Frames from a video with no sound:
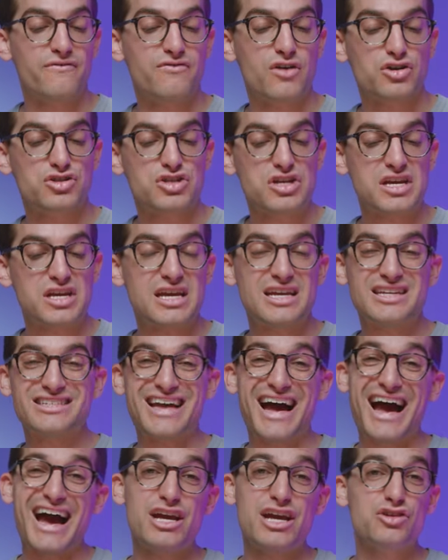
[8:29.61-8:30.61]
function keys.
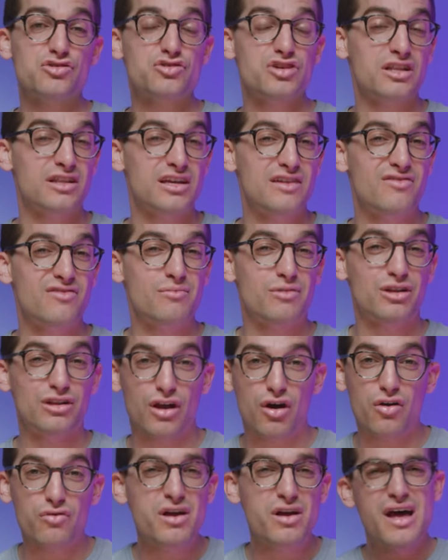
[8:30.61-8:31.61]
I usually leave them
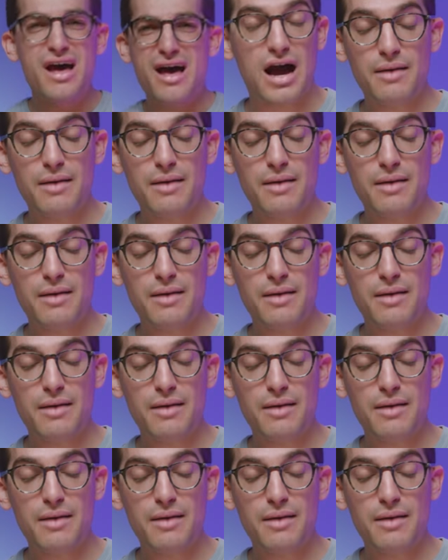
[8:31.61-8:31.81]
alone.